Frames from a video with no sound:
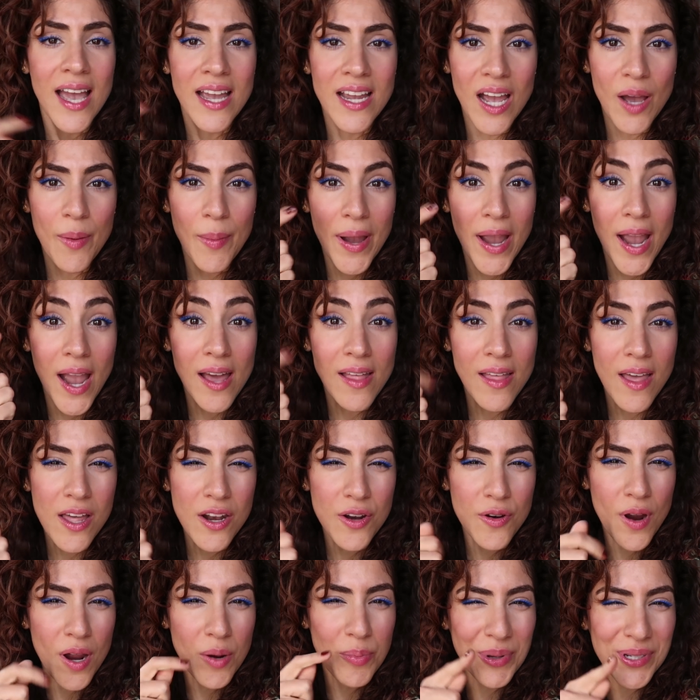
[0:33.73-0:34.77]
I got my
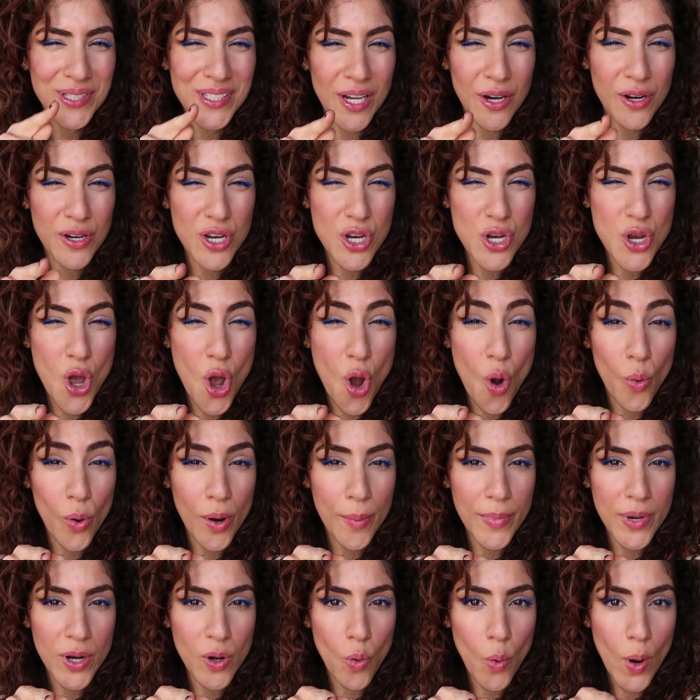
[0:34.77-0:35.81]
eyeliner on because I already know what
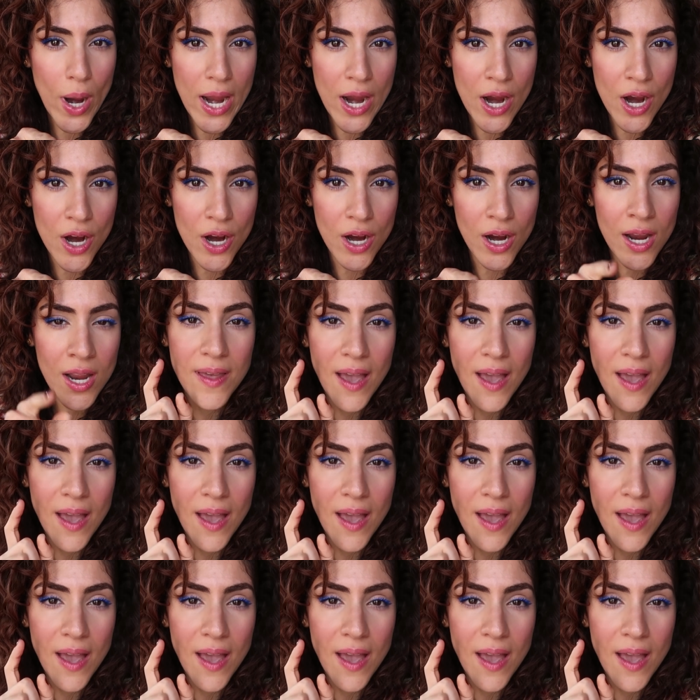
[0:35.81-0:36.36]
I'm gonna wear.